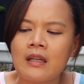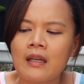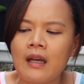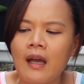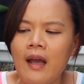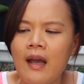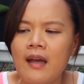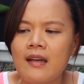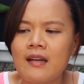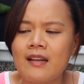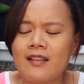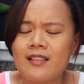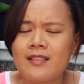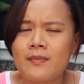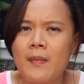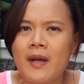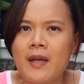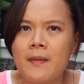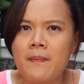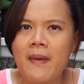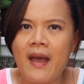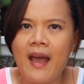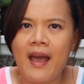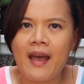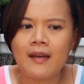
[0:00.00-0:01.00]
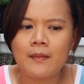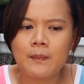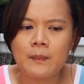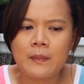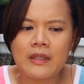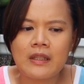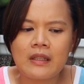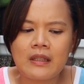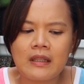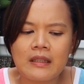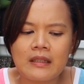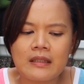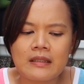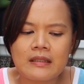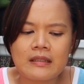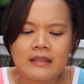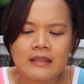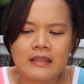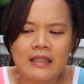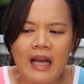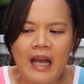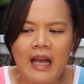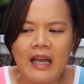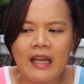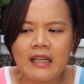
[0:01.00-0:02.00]
and it's my bad
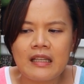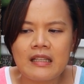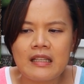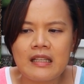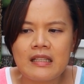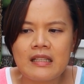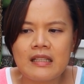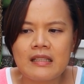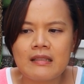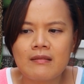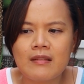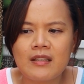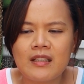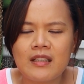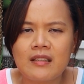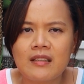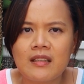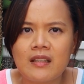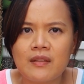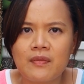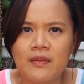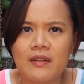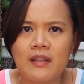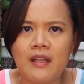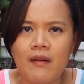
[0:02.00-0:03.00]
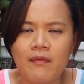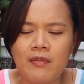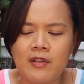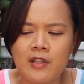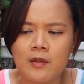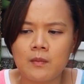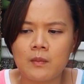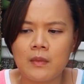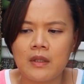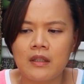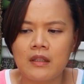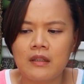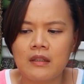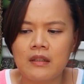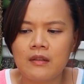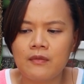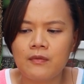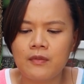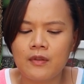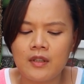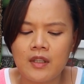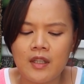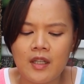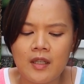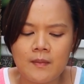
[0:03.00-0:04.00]
because I didn't really give enough humidity
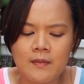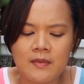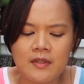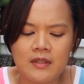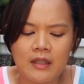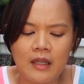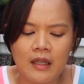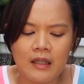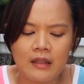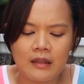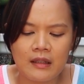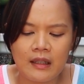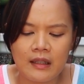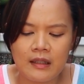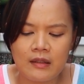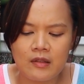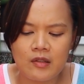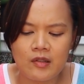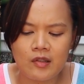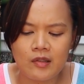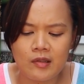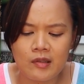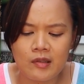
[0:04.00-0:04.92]
for them, and they